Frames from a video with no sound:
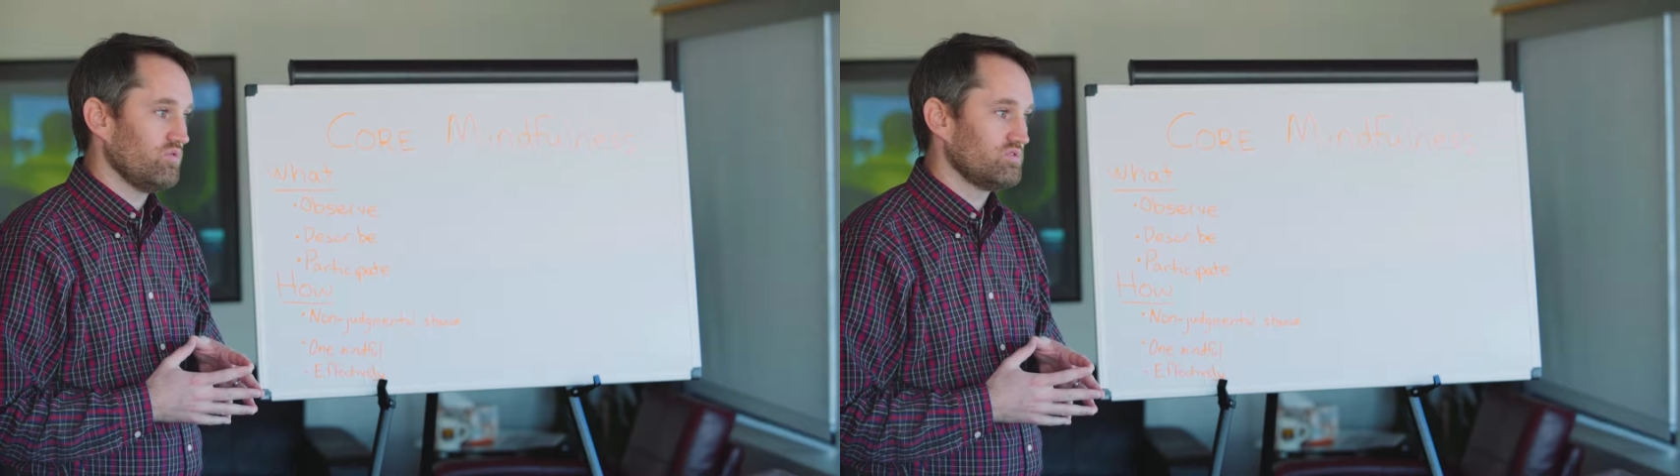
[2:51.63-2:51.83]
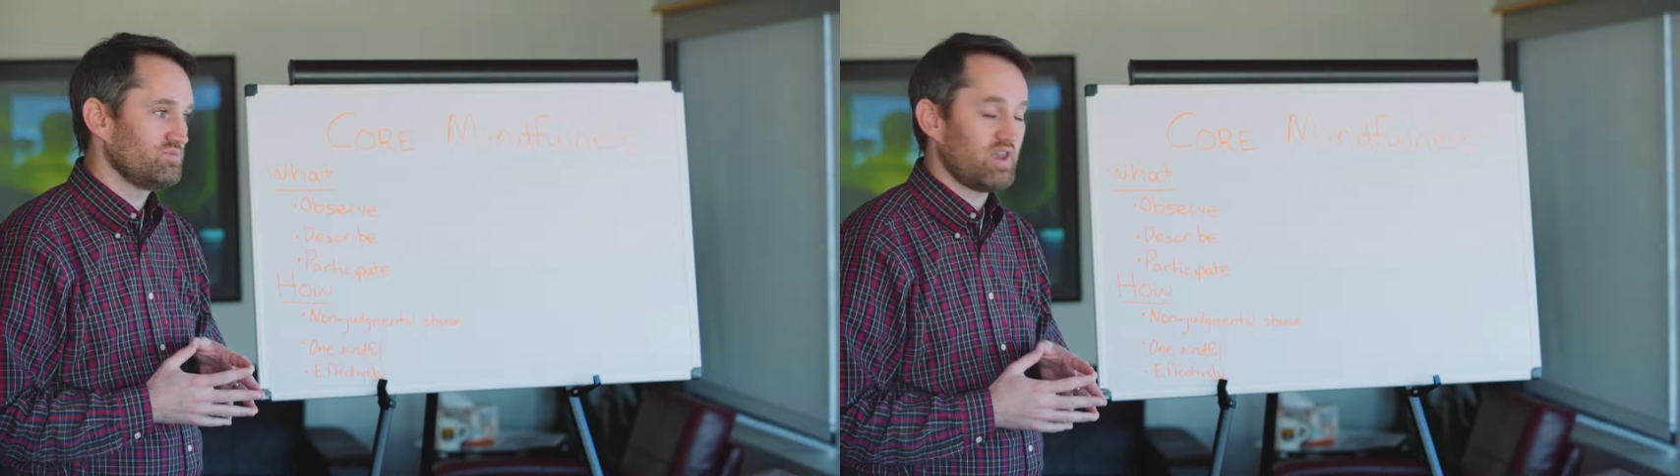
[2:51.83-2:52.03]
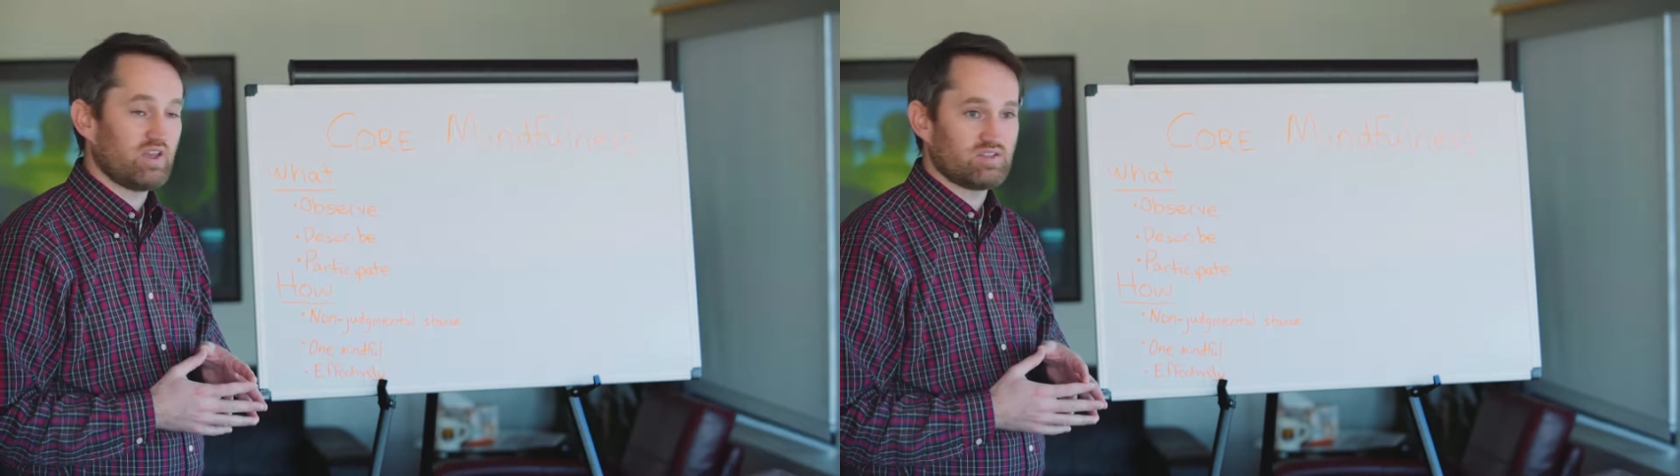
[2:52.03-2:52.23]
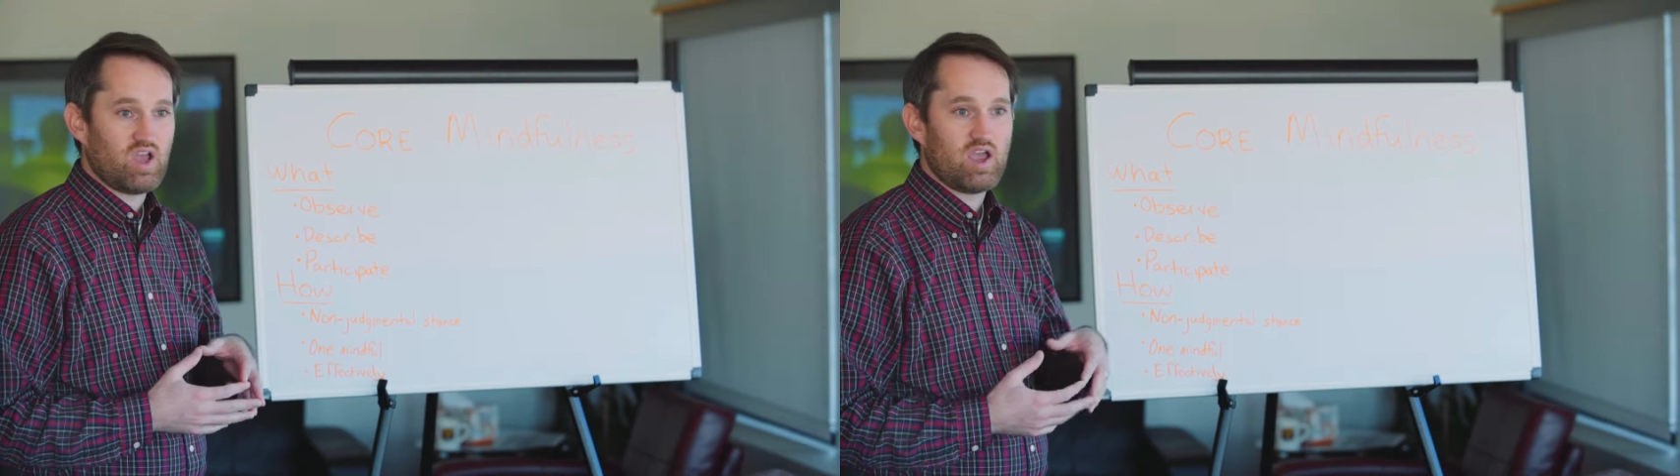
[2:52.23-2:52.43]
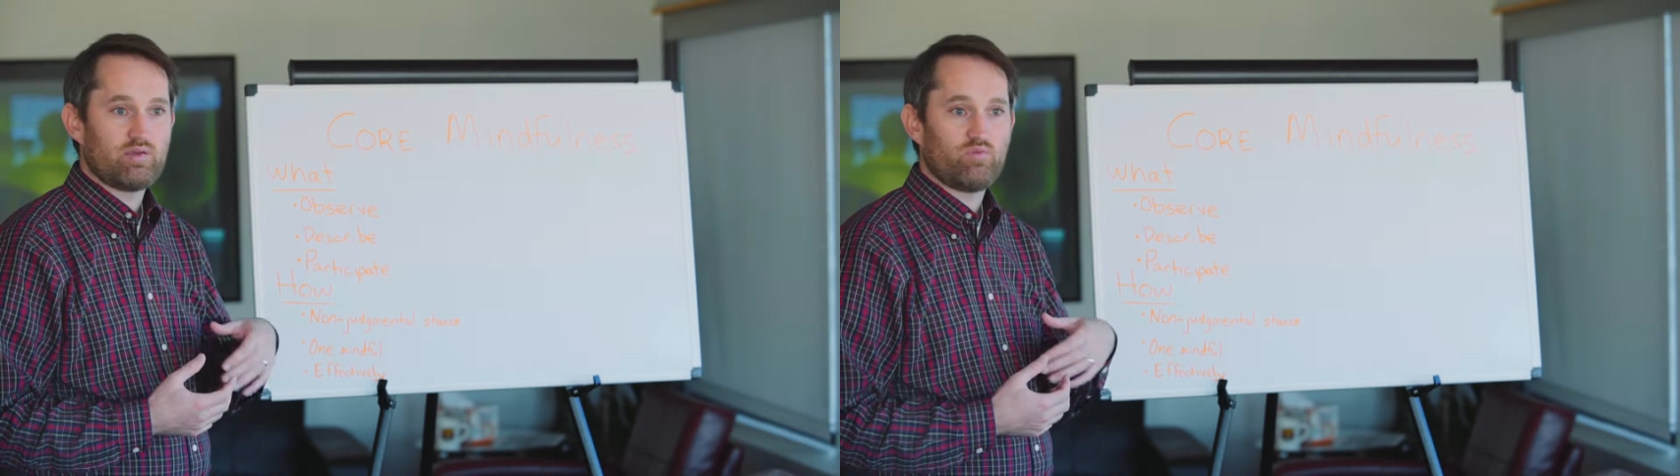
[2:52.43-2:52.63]
spending
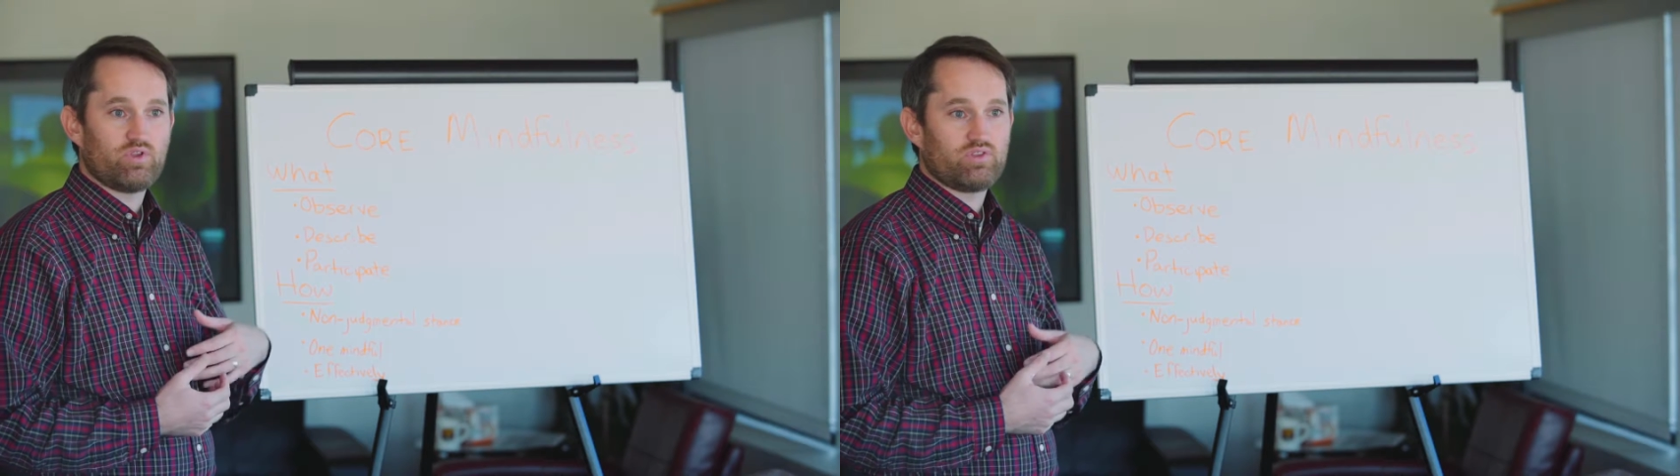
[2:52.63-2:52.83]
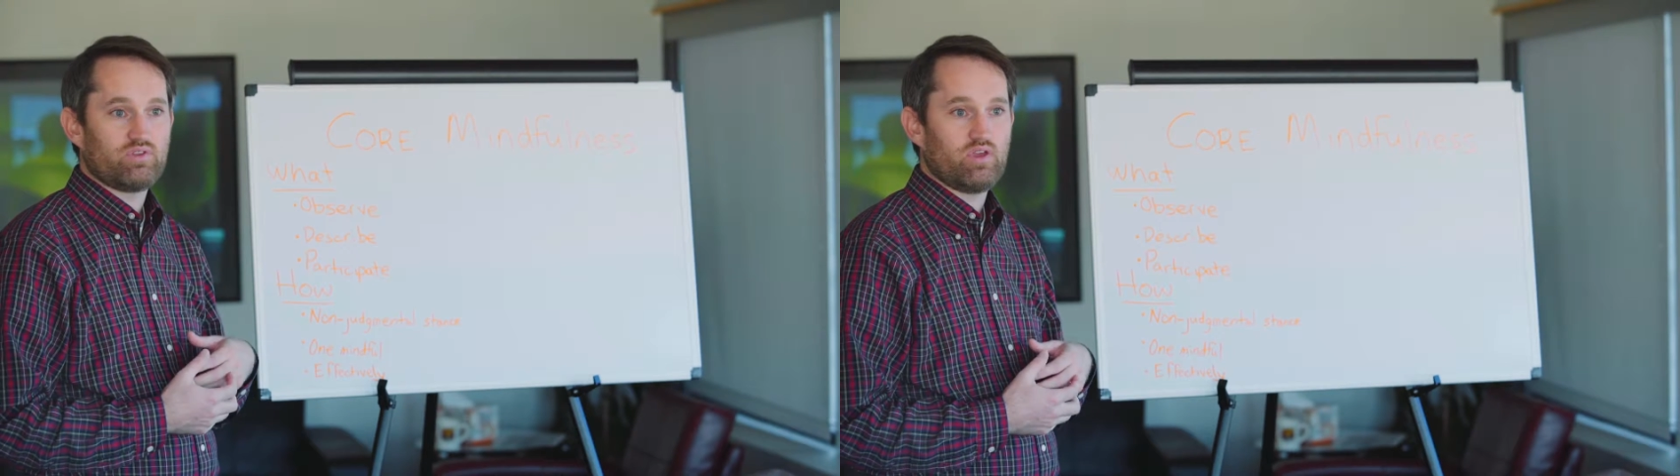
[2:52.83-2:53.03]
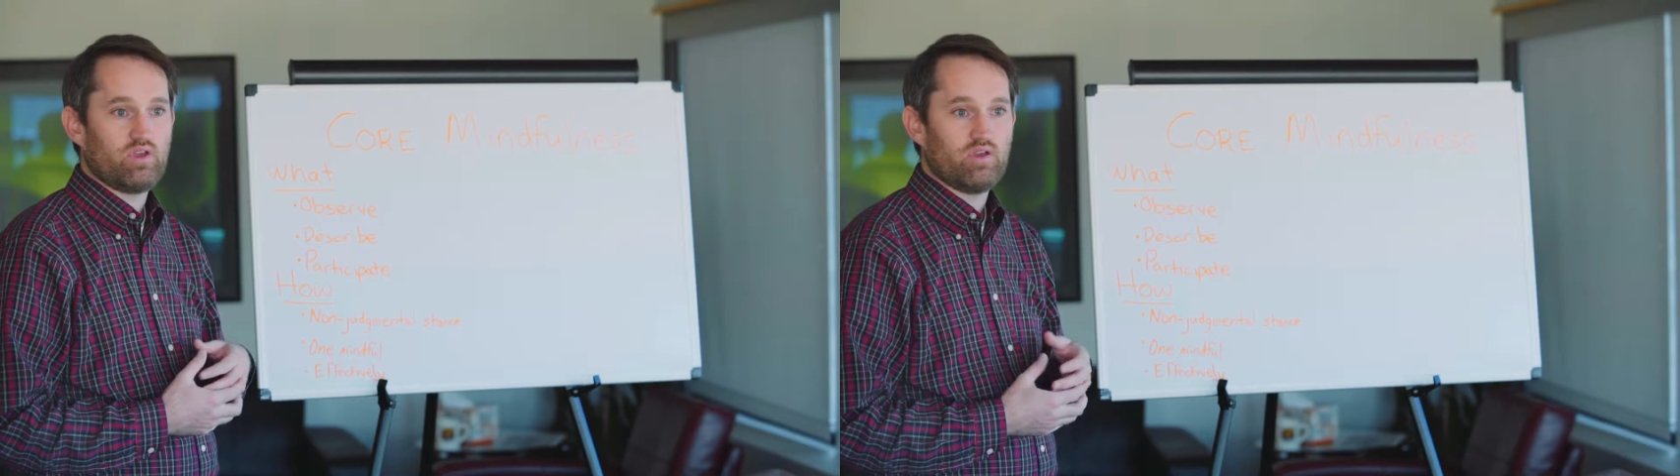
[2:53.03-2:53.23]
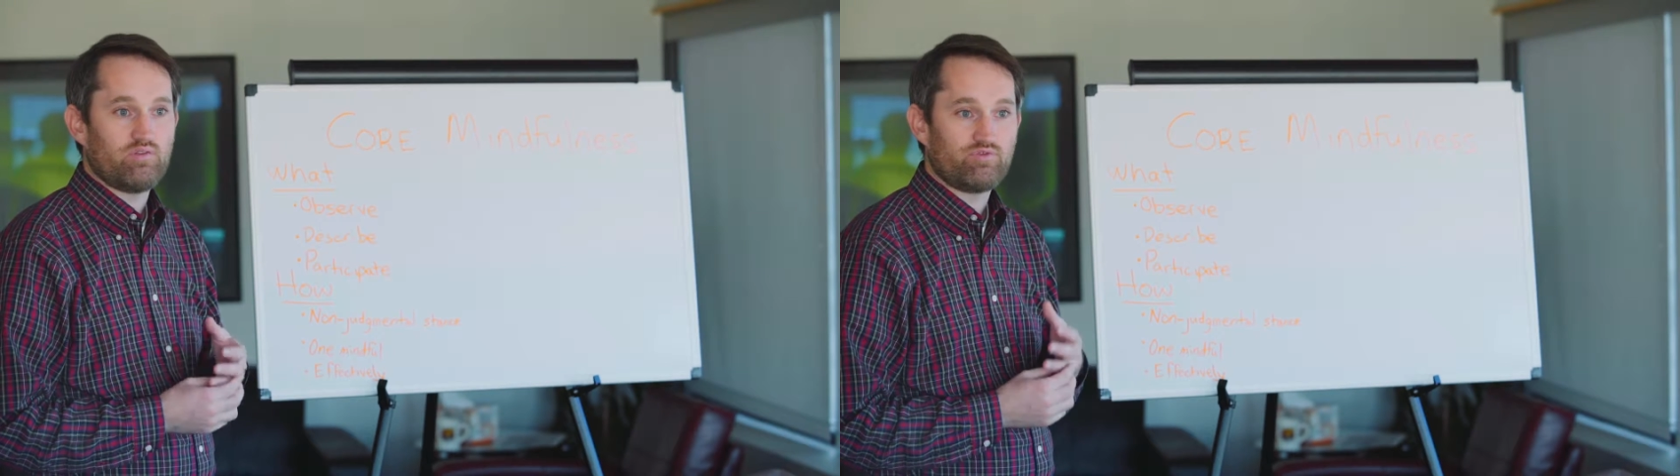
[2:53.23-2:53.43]
time with a